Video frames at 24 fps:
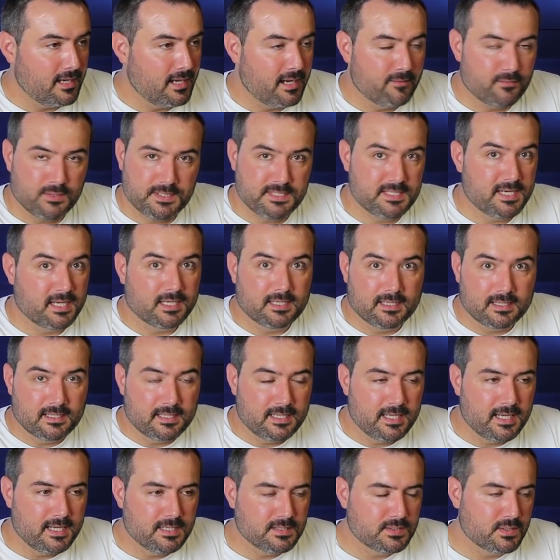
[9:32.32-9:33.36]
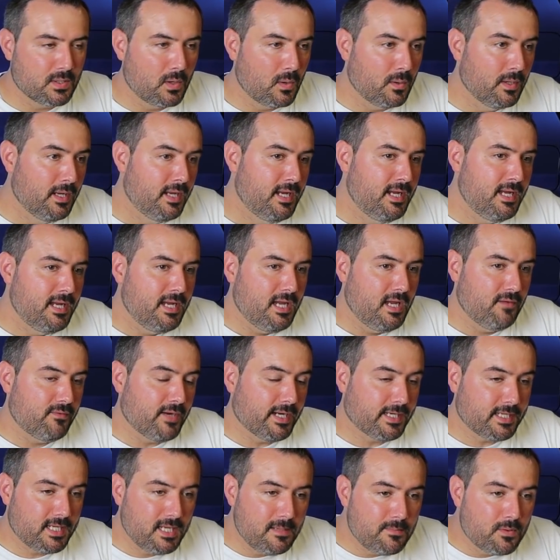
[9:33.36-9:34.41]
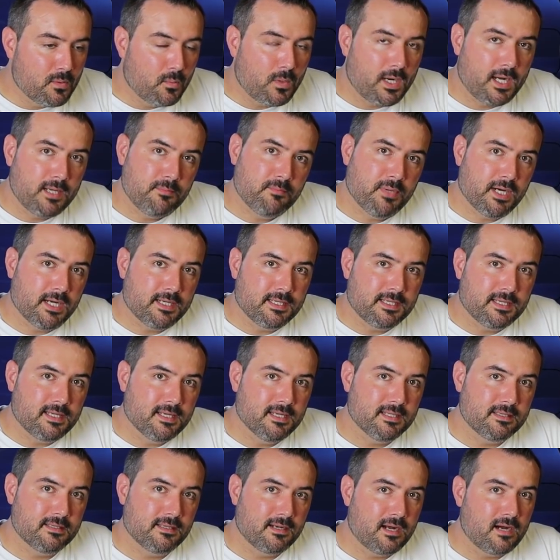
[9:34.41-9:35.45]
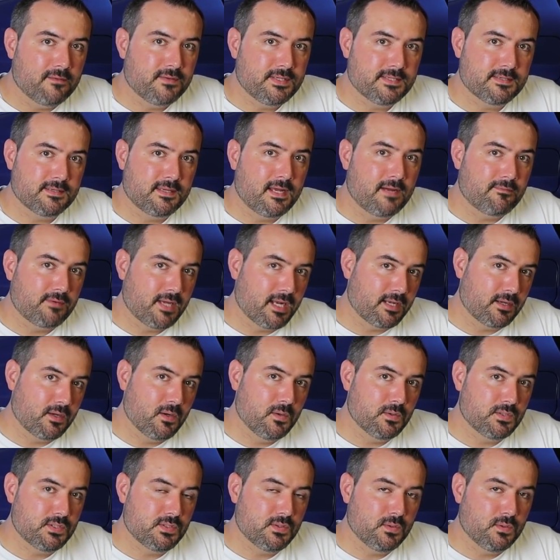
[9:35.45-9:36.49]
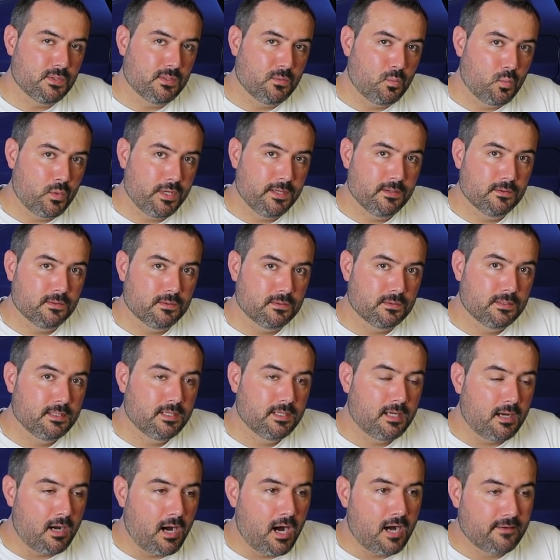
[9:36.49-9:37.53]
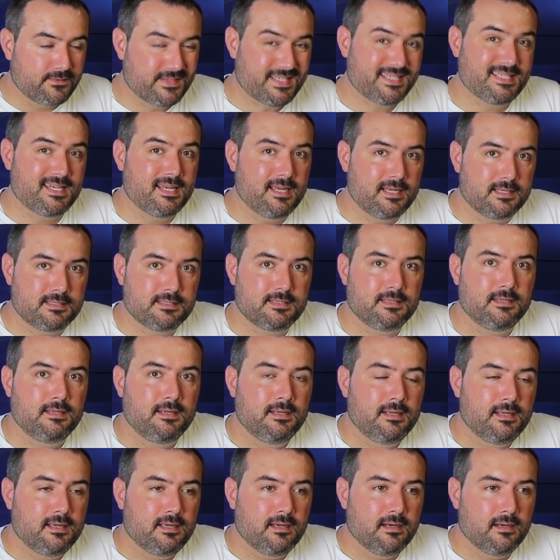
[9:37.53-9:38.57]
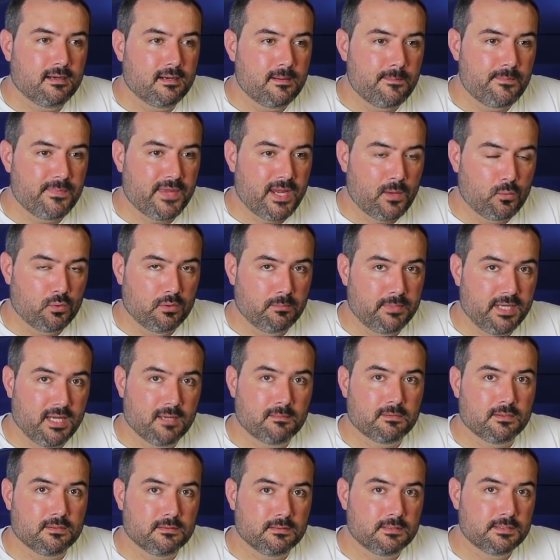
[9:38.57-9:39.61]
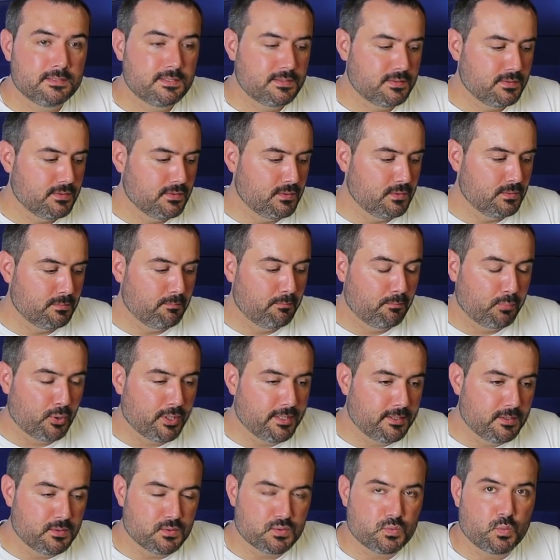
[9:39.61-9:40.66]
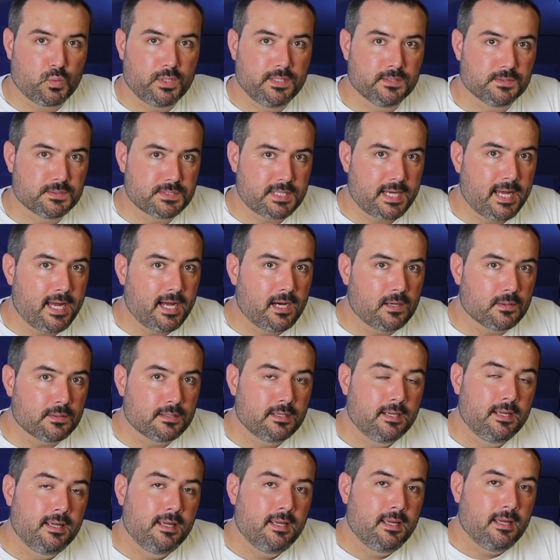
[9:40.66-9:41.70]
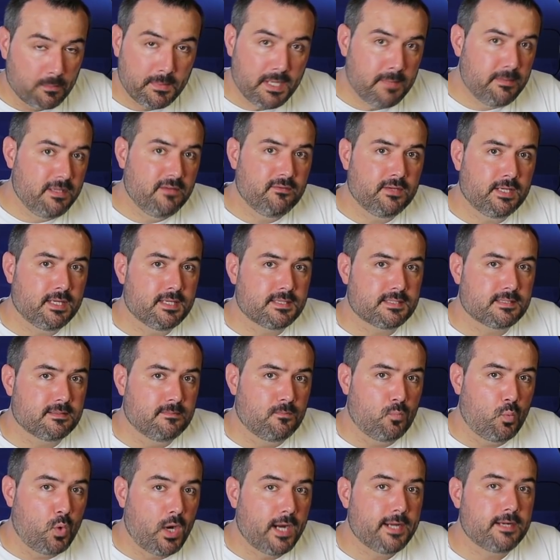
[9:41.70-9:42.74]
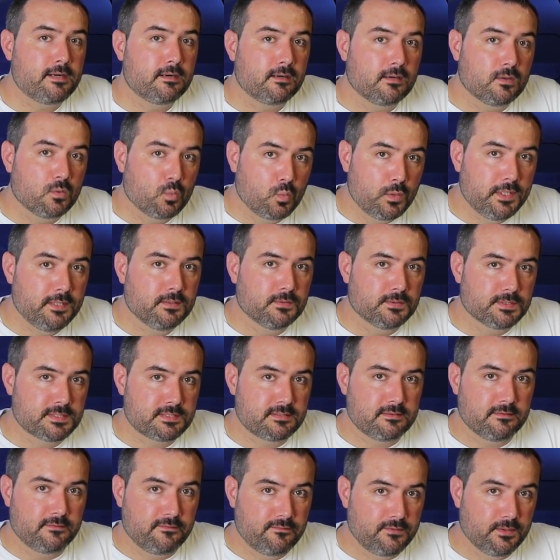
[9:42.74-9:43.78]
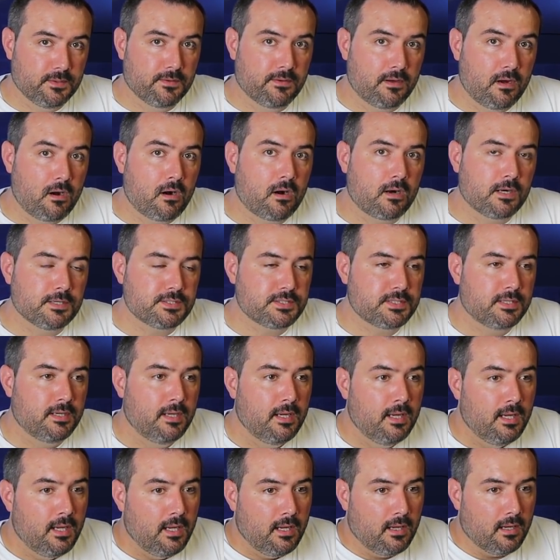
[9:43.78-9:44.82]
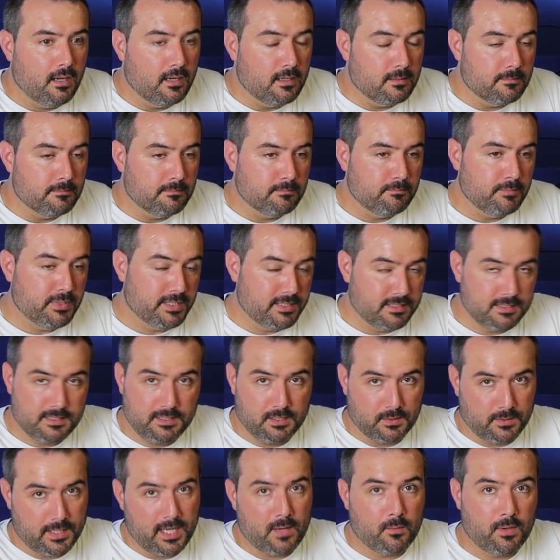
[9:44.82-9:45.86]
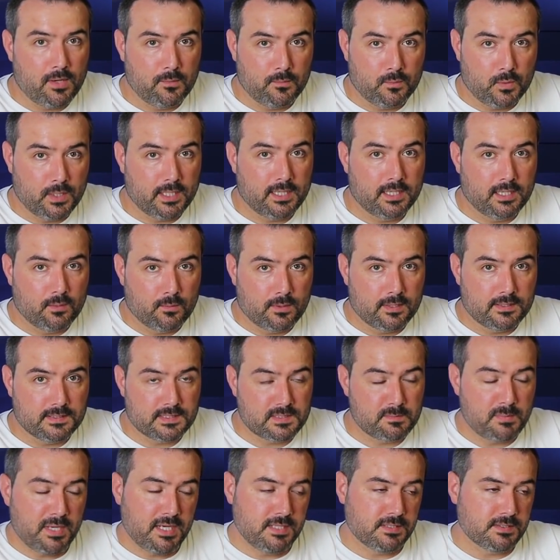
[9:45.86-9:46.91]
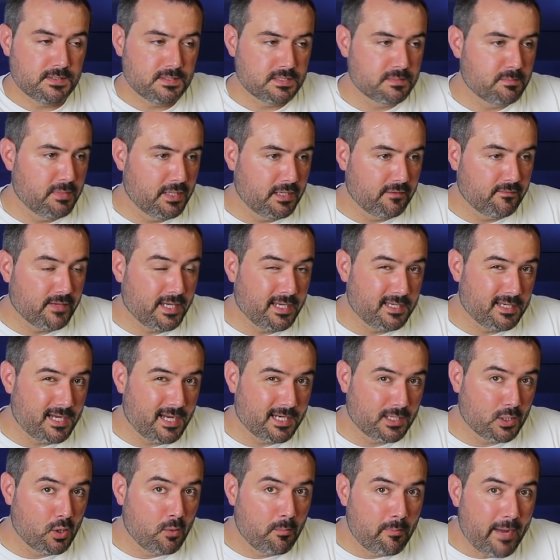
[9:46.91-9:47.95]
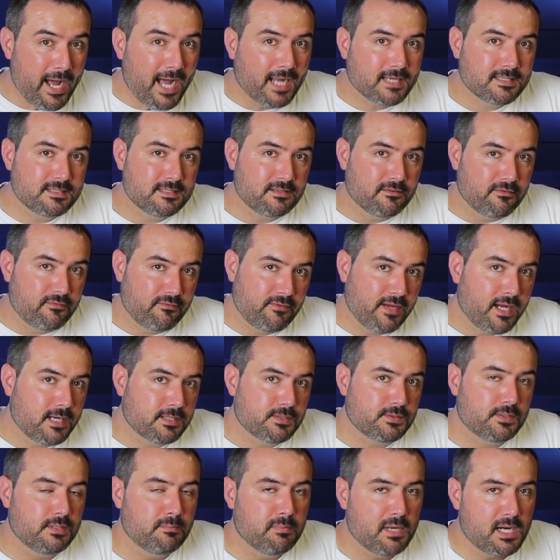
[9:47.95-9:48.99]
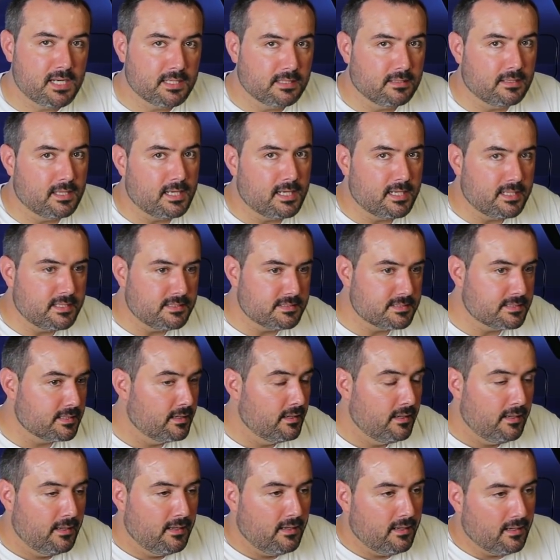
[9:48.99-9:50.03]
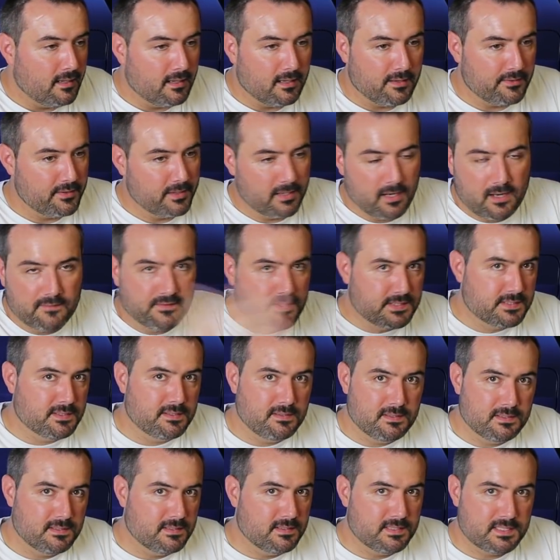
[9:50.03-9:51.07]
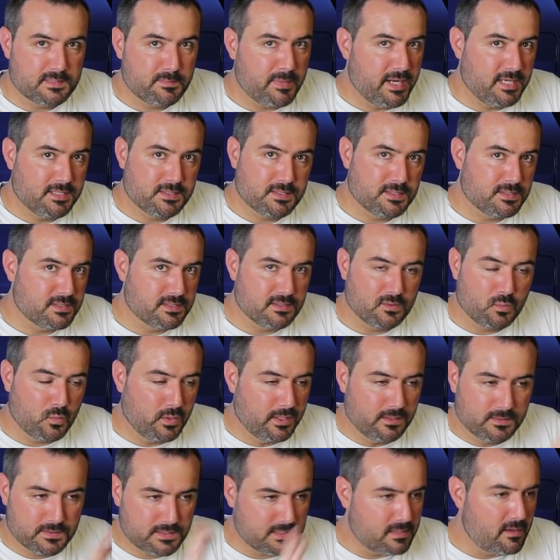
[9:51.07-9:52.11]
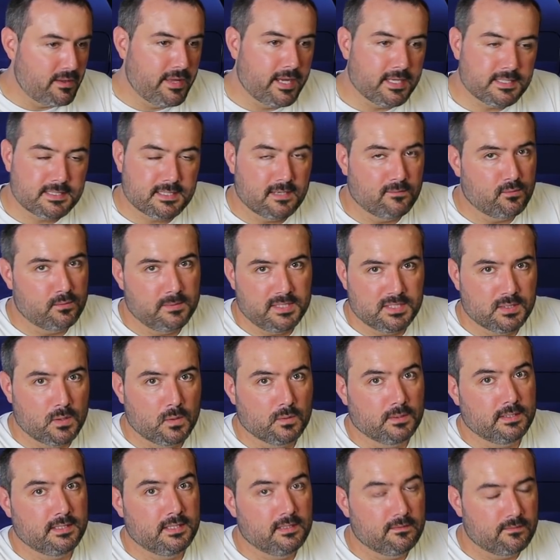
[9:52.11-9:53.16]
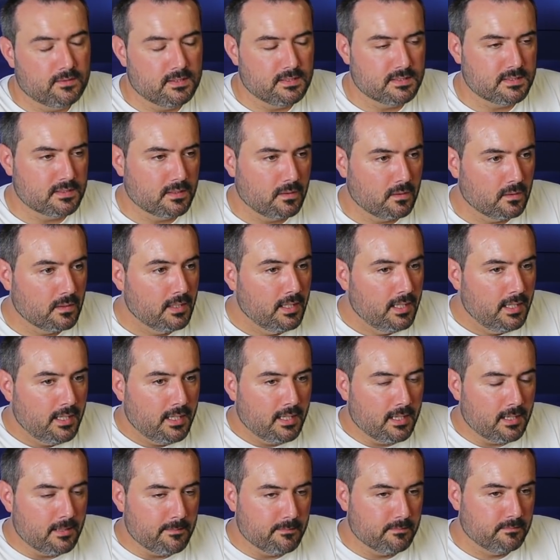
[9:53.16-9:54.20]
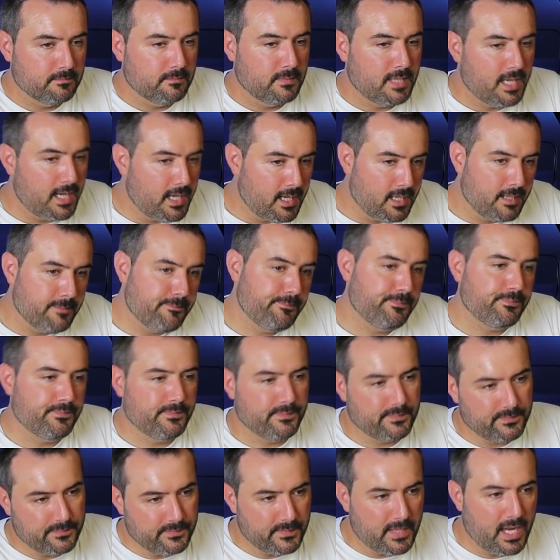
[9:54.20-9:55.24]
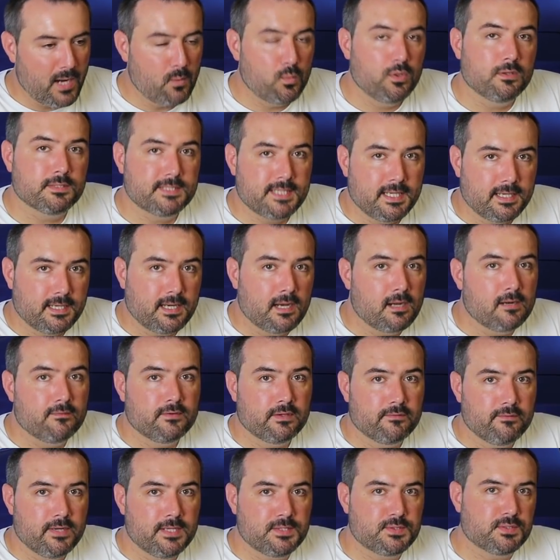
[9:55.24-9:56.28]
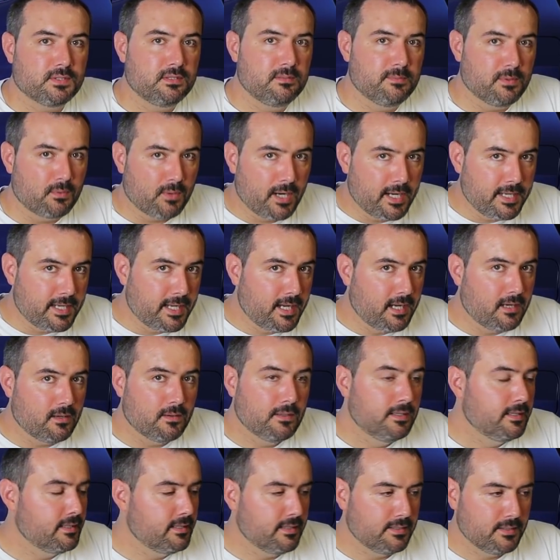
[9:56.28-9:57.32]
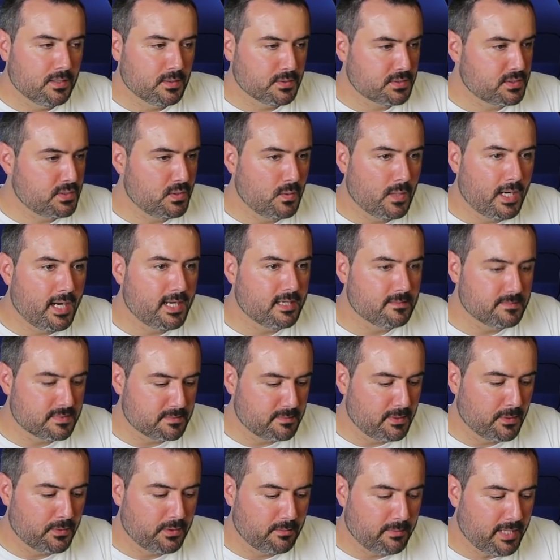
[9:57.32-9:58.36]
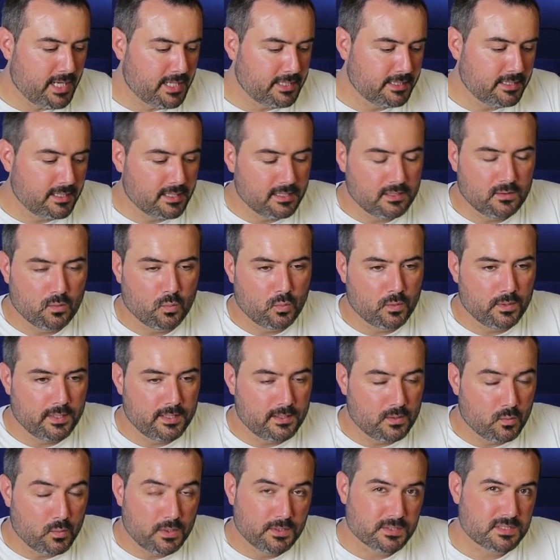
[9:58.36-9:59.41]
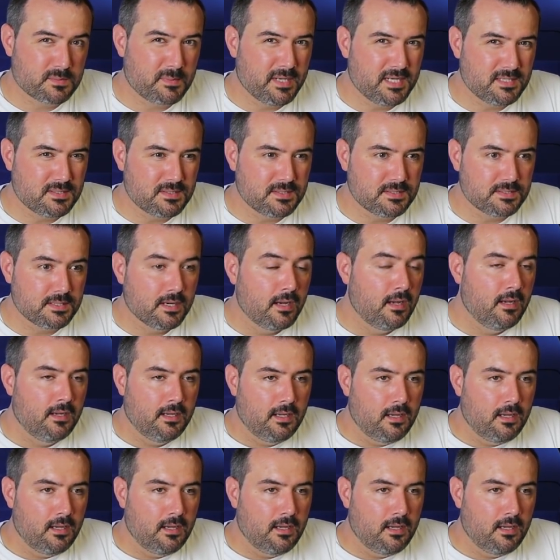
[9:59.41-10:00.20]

every second of the day. So if I keep the wide body kit, then obviously I've got to go to a wheel offset that will be able to bring those wheels out, or maybe even get some wider wheels to fill the arch. But you know, that way we can get rid of the spacers. But if I go back to the factory body lines, then obviously the spacers and the wheels and all that stuff would be totally different. So I will take care of it eventually, but right now those 2 items, both the body kit and the wheel spacers,